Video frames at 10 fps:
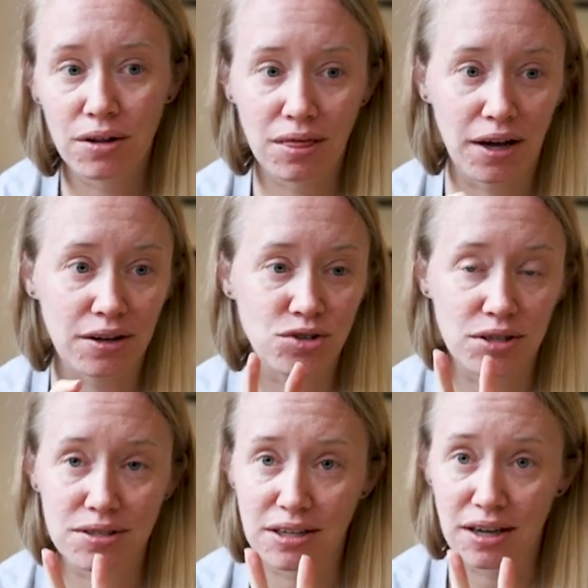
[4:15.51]
like
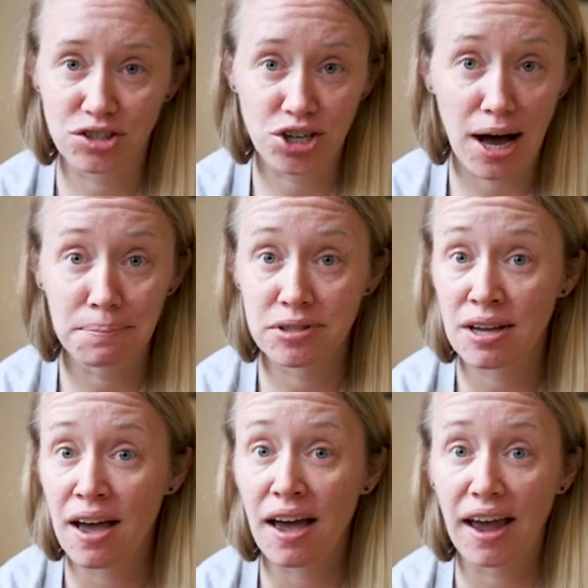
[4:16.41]
just shops
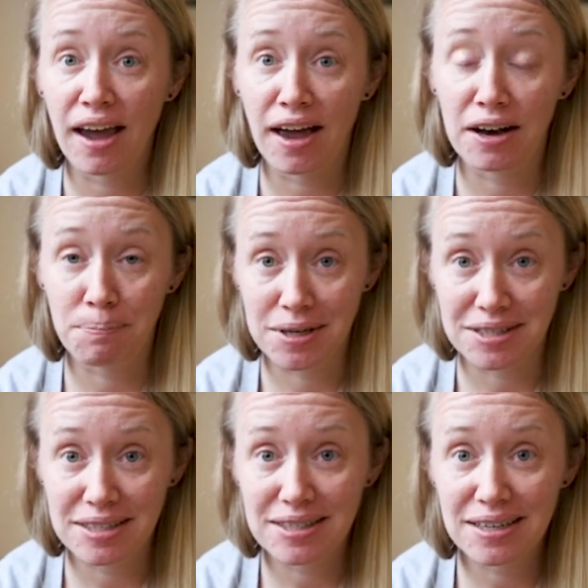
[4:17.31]
and
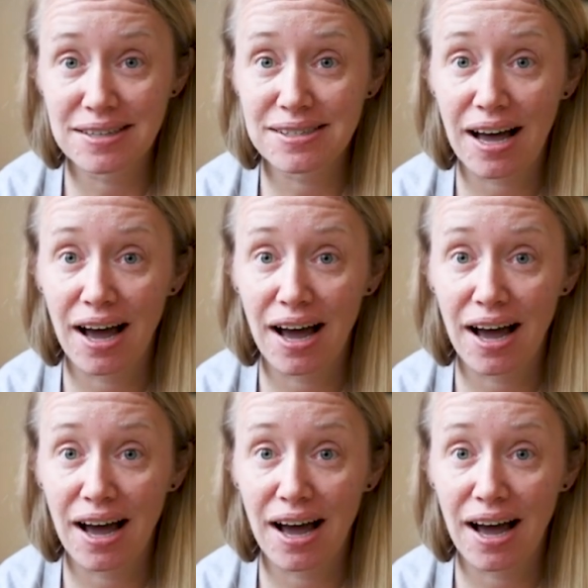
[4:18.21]
businesses.